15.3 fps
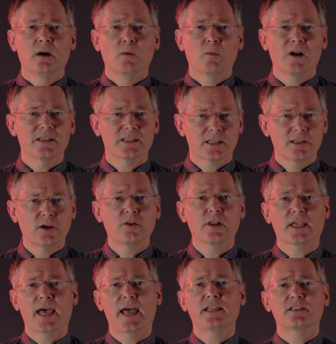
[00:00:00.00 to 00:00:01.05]
while it's still the
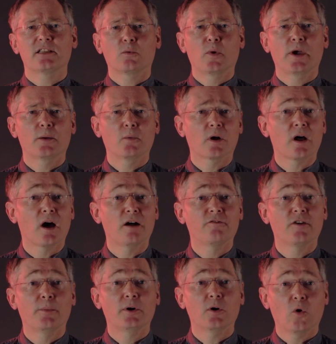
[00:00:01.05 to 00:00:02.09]
case that we at What
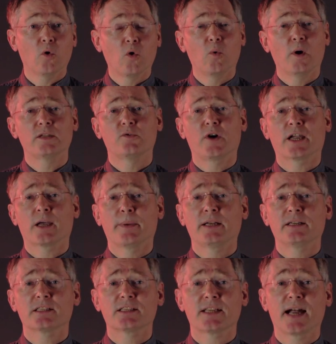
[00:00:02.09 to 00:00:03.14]
Hi-Fi would always
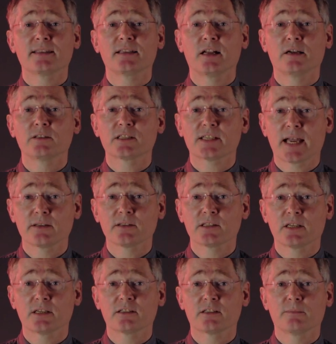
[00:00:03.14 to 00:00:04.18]
recommend a standalone sound
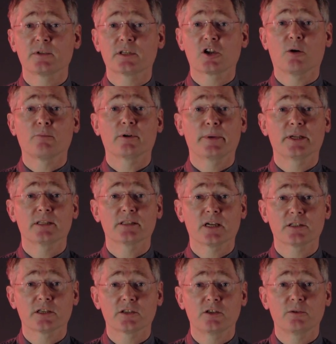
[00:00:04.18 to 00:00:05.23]
system to complement
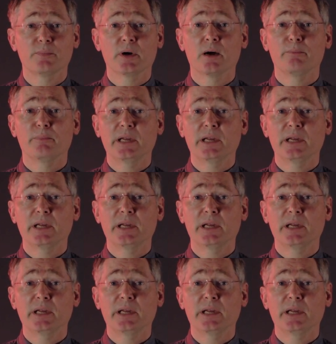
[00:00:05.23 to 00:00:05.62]
such a superb